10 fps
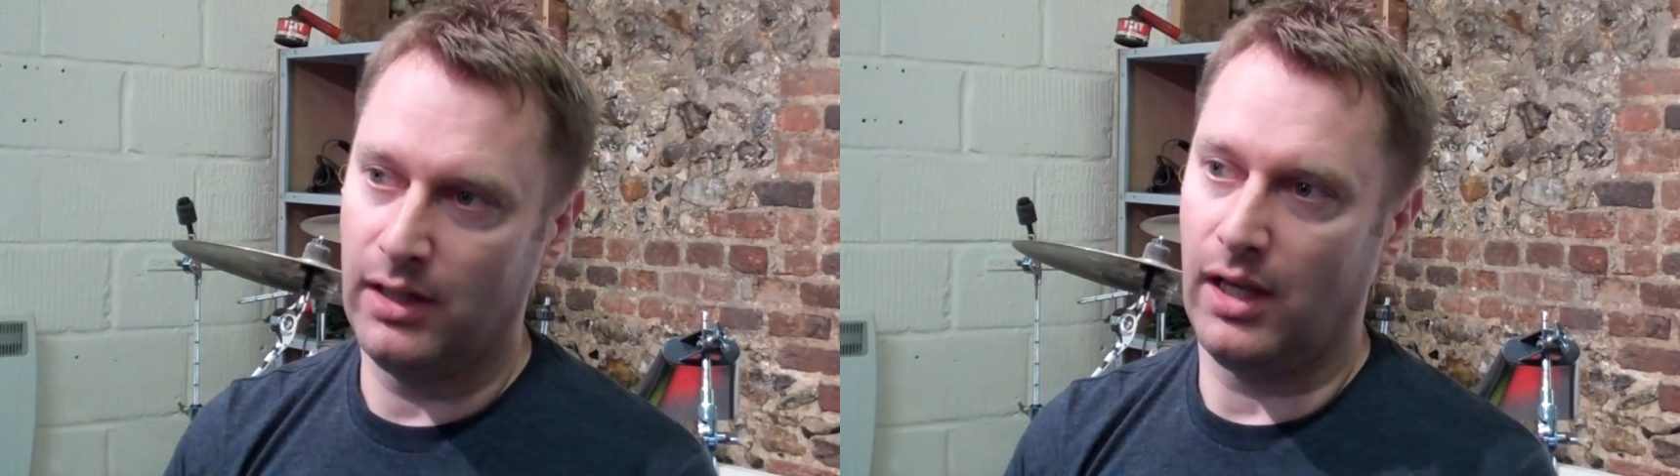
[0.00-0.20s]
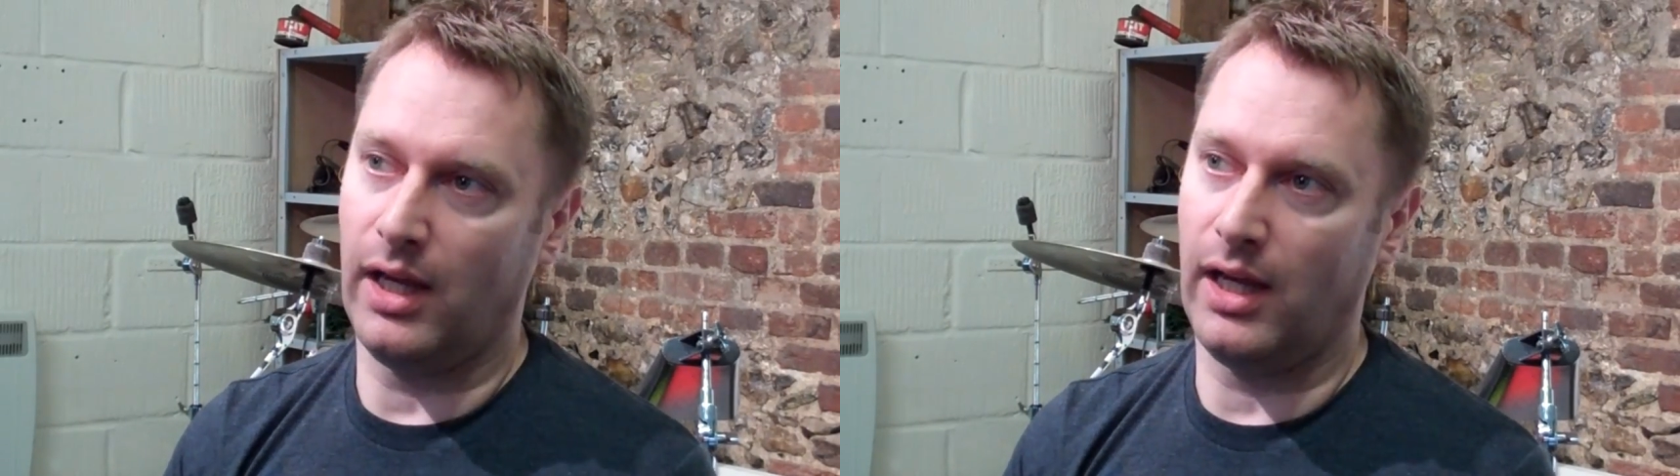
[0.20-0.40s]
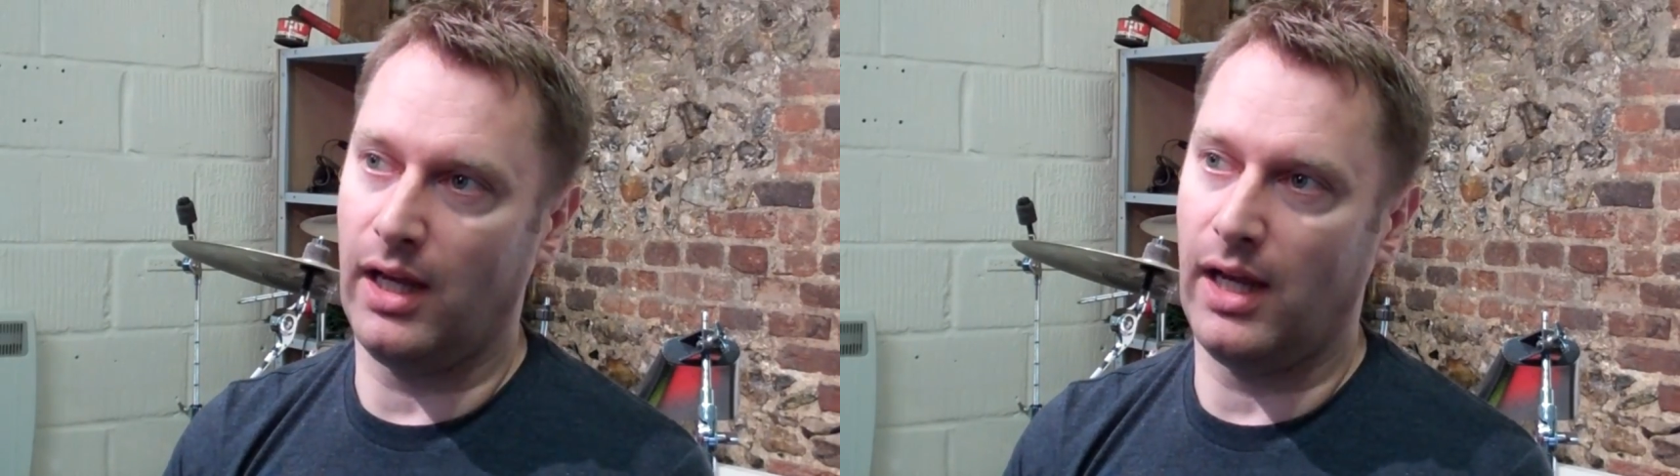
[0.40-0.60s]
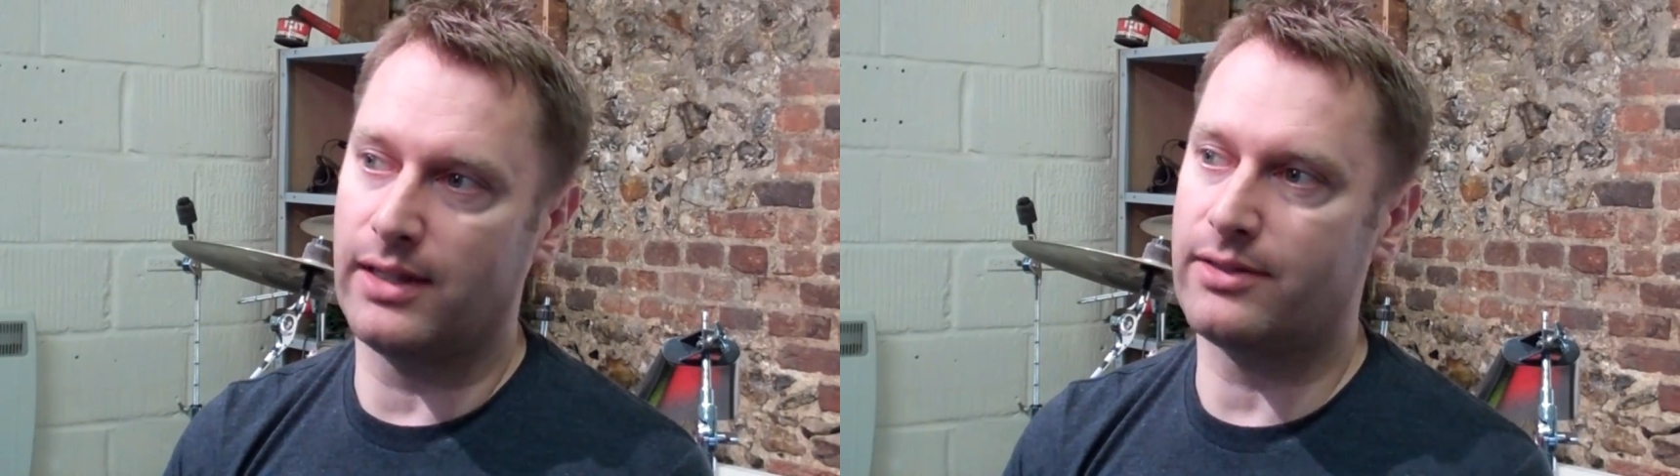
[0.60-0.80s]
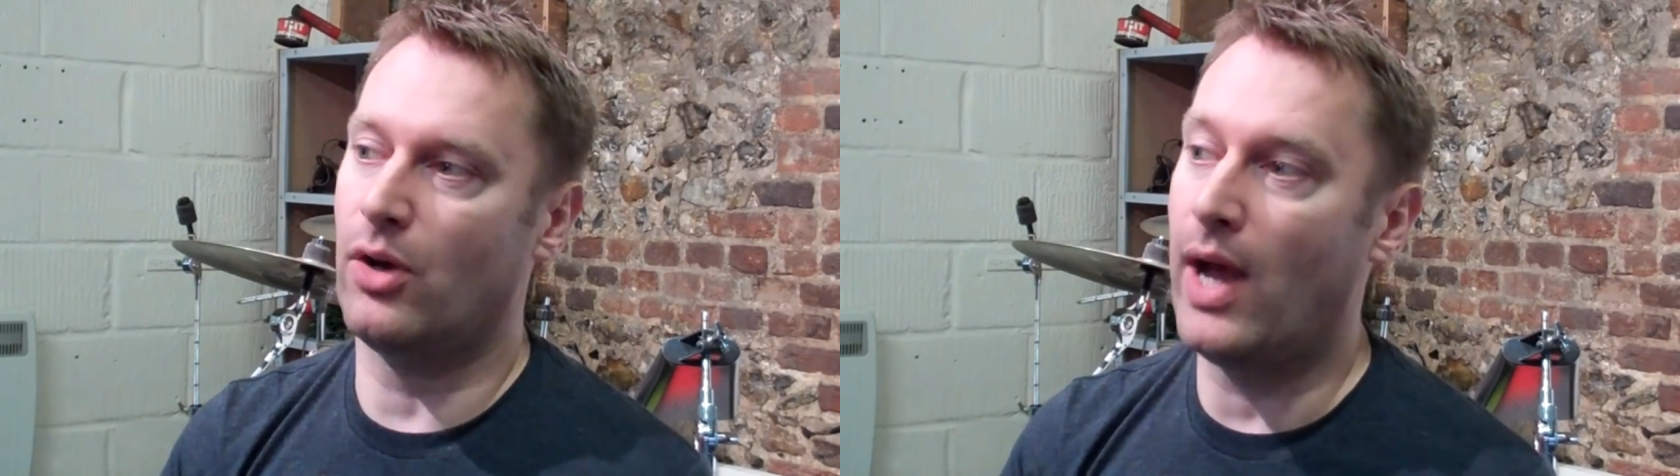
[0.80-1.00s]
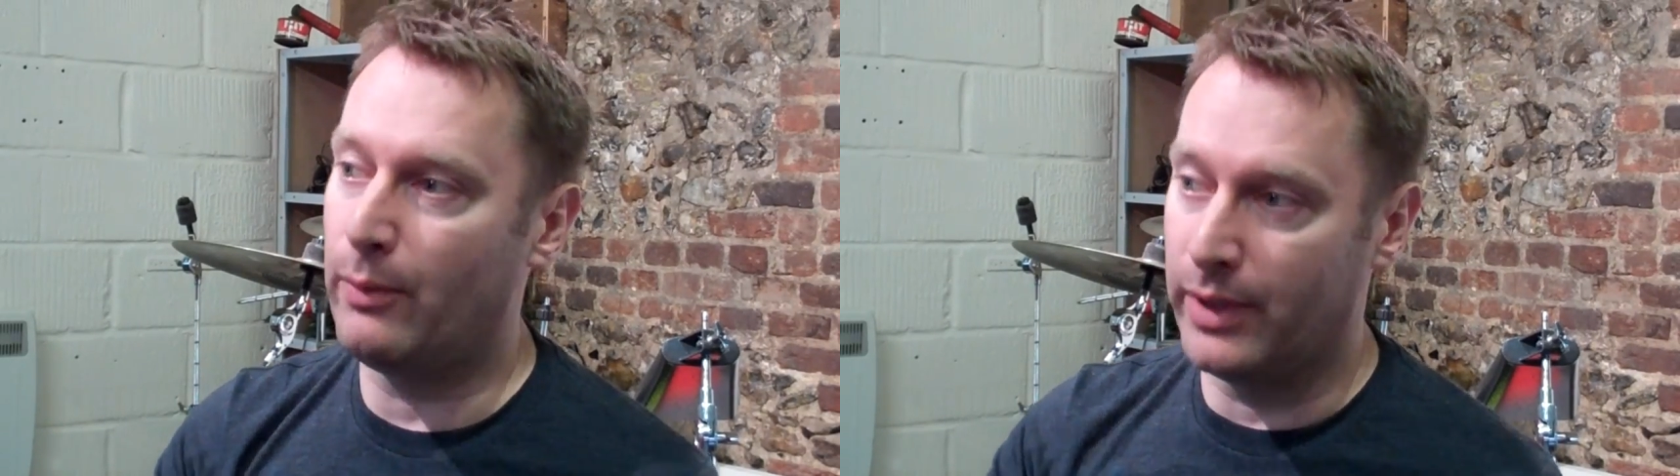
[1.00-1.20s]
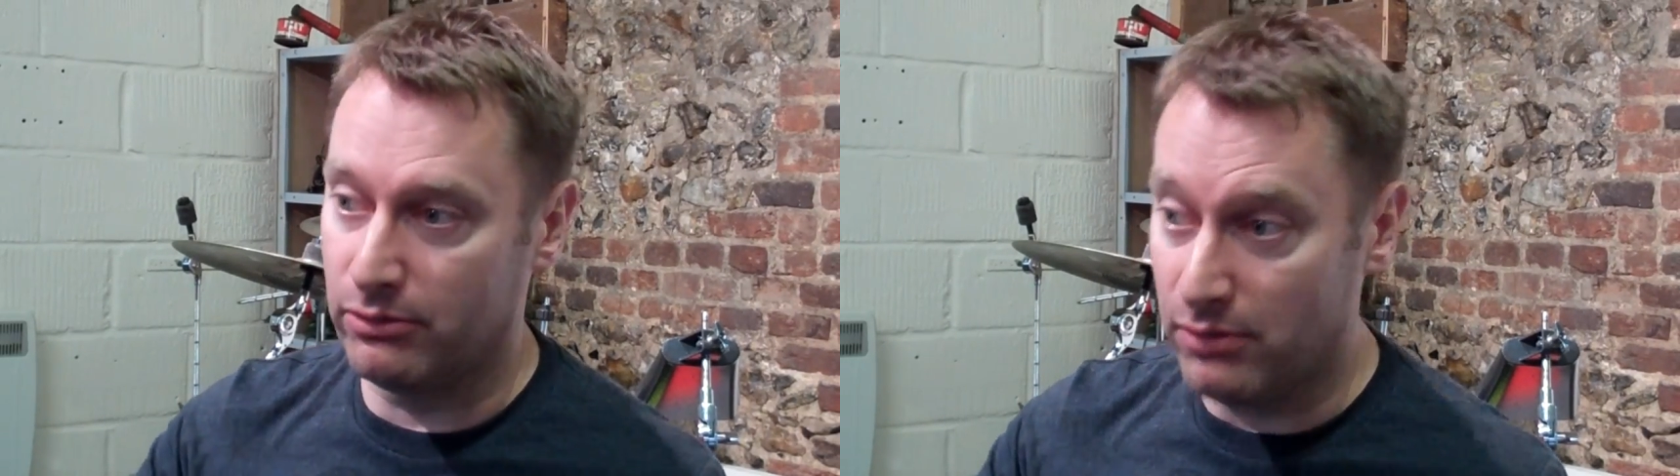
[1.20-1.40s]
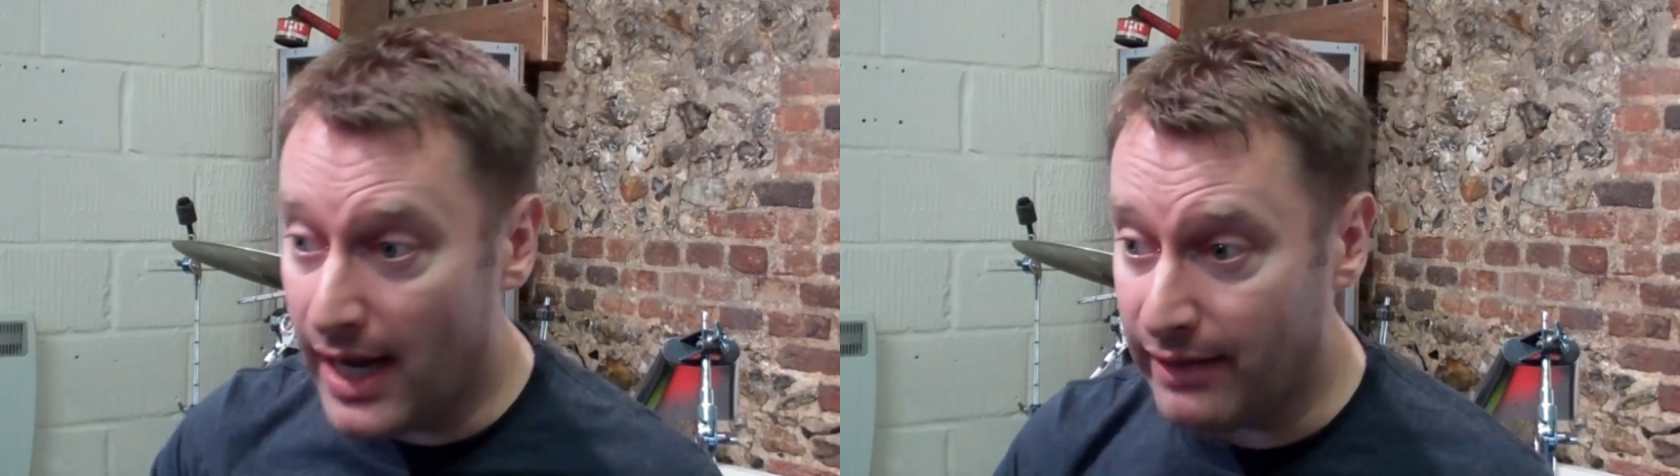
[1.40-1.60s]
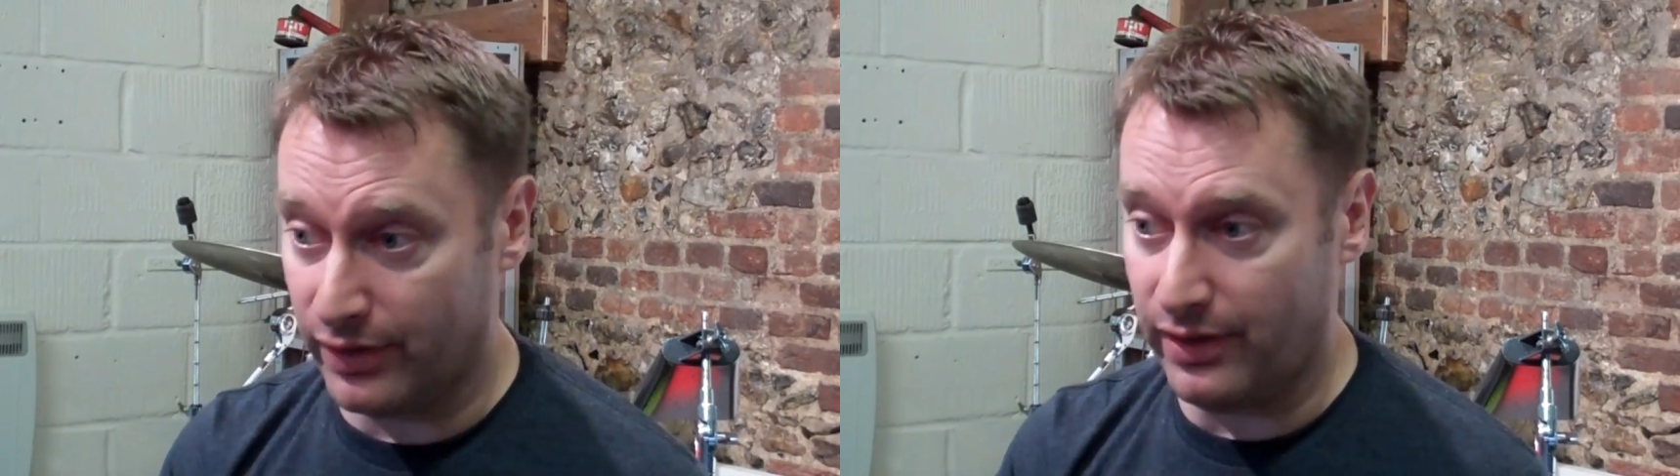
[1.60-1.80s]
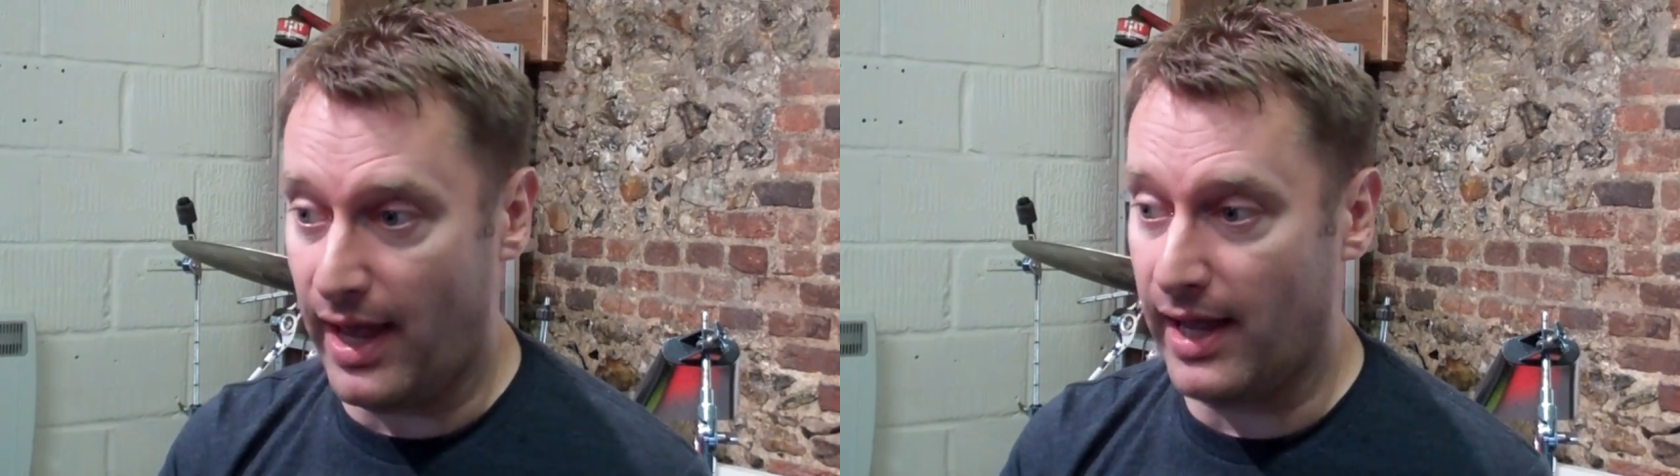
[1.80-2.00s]
and so how we arrive
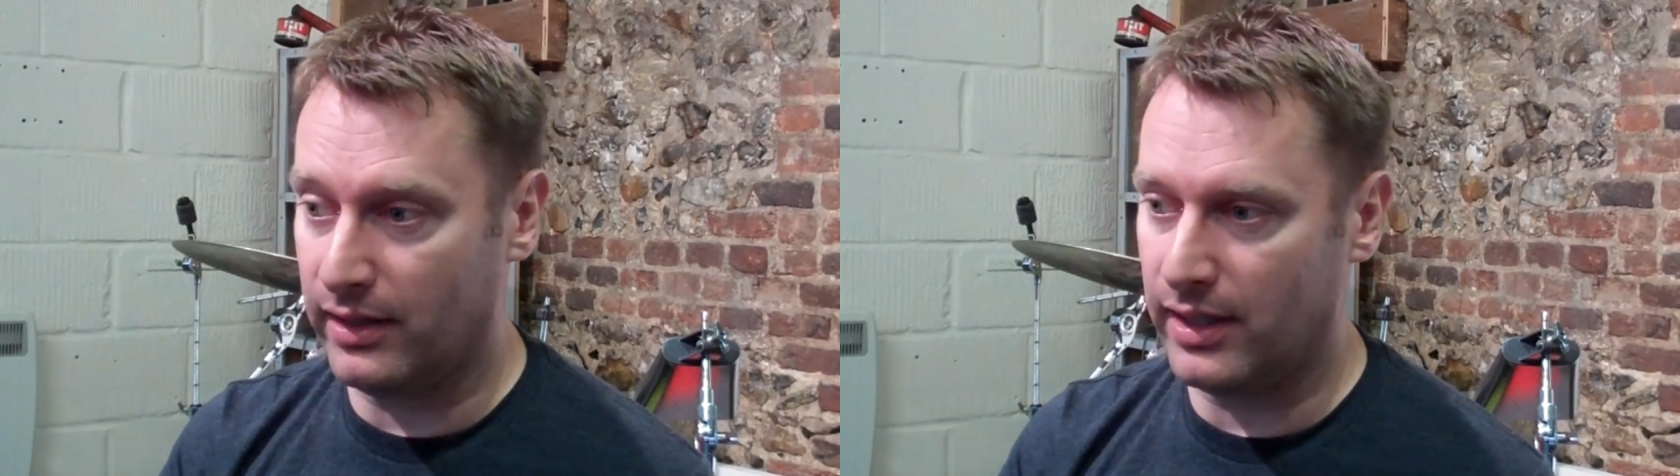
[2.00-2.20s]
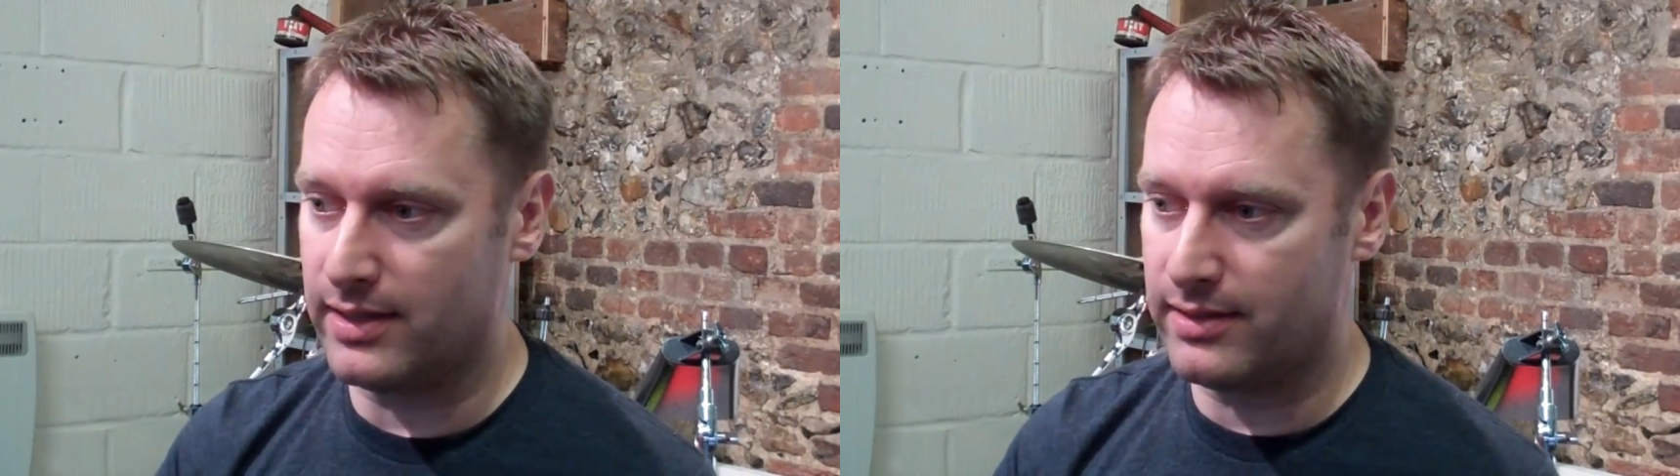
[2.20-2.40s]
at that